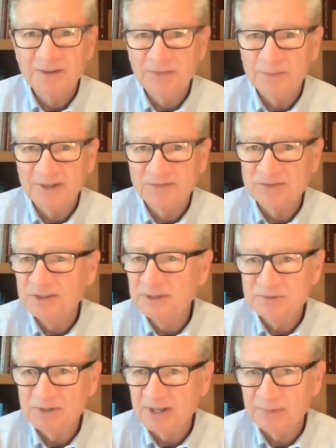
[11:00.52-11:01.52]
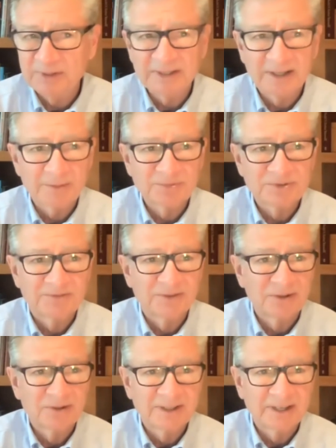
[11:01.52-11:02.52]
them have sleep tracking apps of
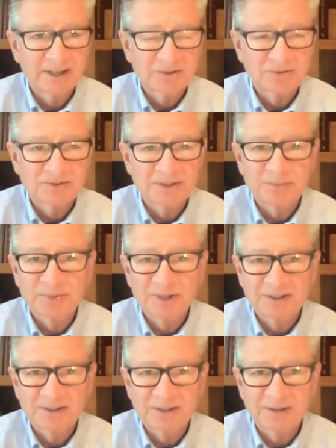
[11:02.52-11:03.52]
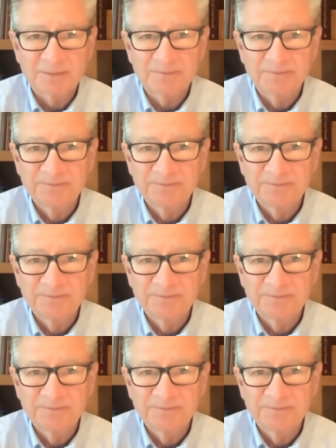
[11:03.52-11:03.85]
varying accuracy embedded in them.